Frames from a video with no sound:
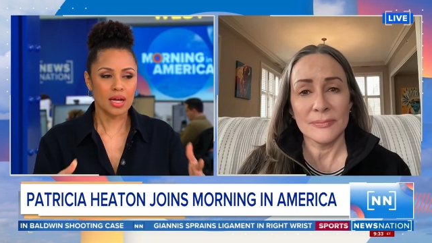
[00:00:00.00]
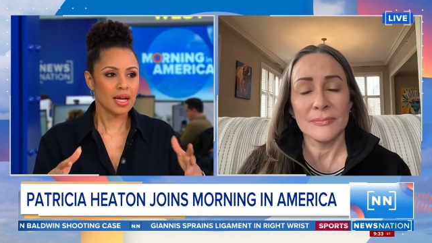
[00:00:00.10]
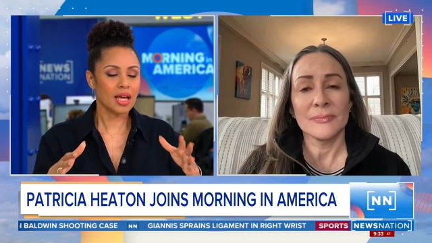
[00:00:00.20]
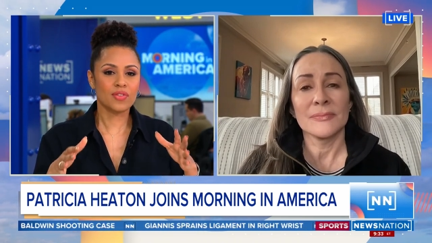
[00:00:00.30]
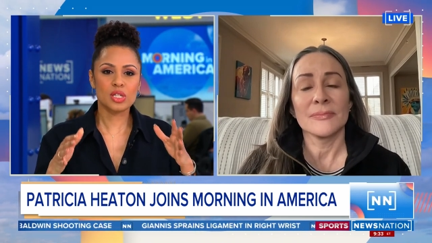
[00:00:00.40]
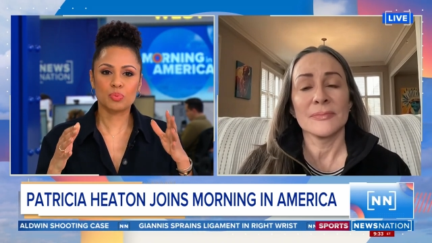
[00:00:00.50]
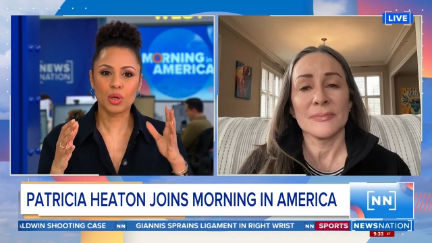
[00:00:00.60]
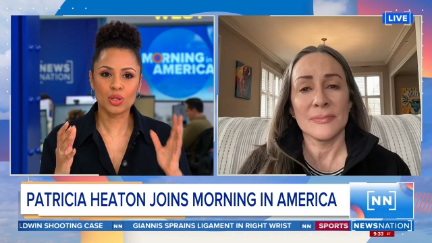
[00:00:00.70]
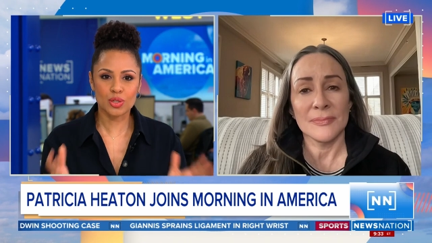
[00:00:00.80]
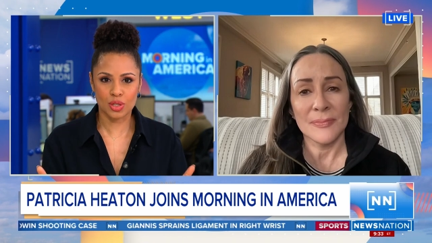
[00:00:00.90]
Speaker 1: if it's
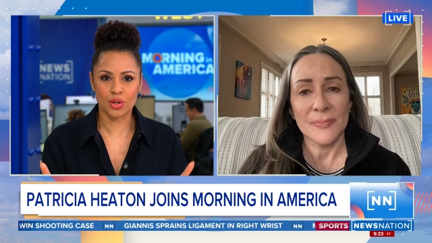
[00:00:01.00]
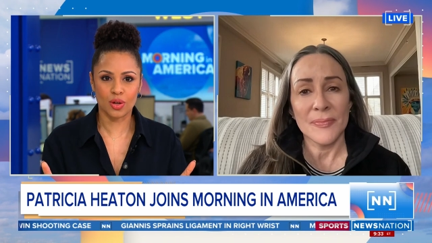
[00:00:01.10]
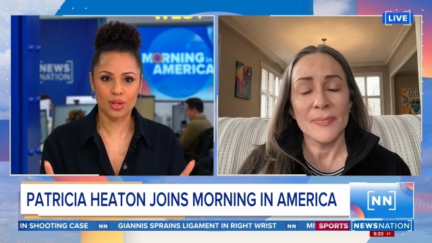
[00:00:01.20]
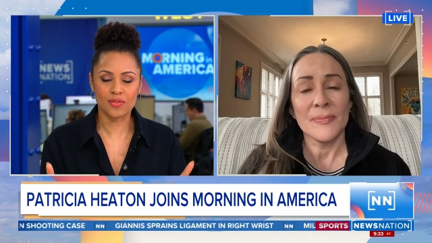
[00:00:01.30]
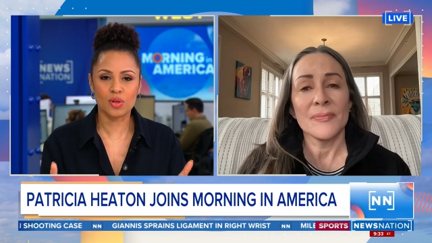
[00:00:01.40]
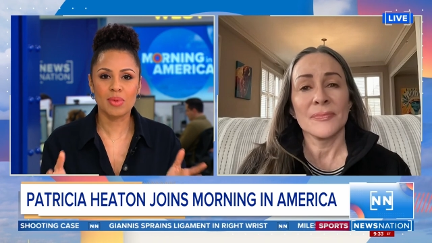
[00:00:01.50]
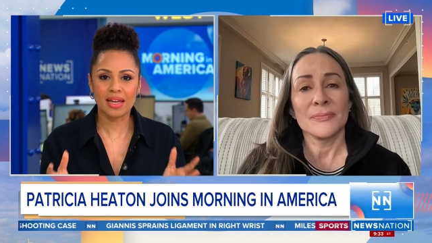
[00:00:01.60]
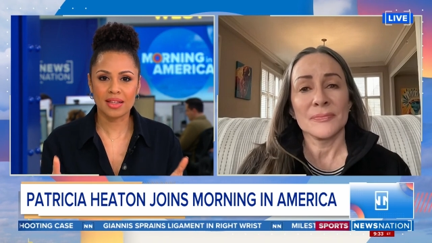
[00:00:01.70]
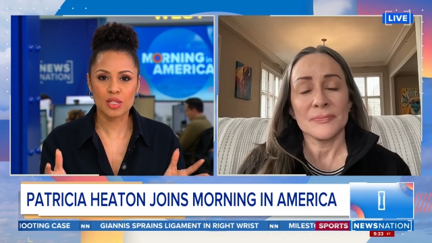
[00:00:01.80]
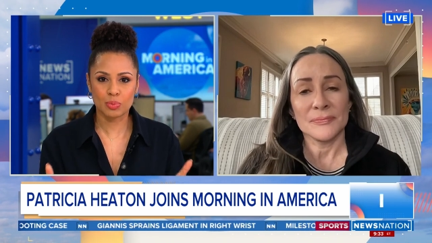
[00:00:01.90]
personal, if you make
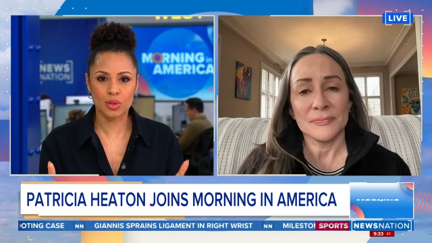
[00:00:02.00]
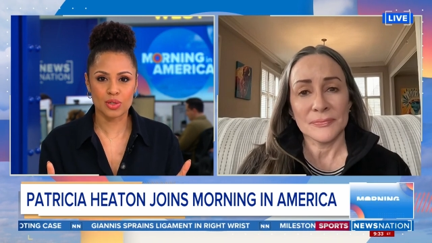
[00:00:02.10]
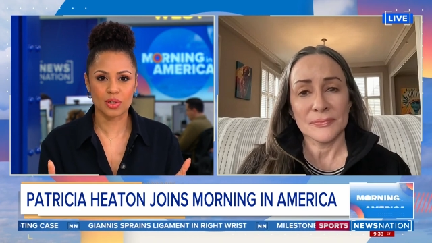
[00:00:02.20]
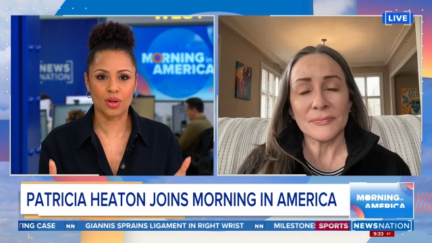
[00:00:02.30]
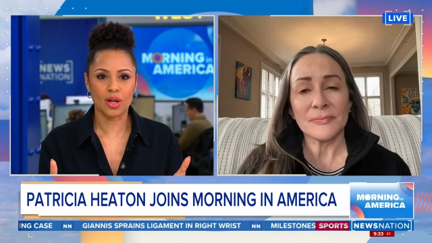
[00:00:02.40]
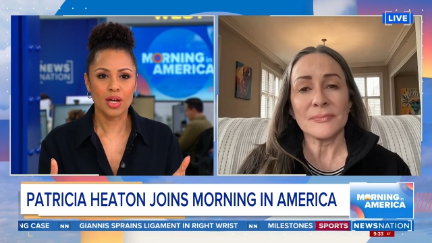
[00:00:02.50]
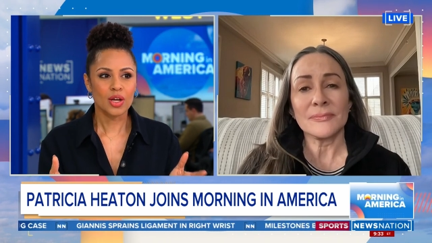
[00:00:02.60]
things personal,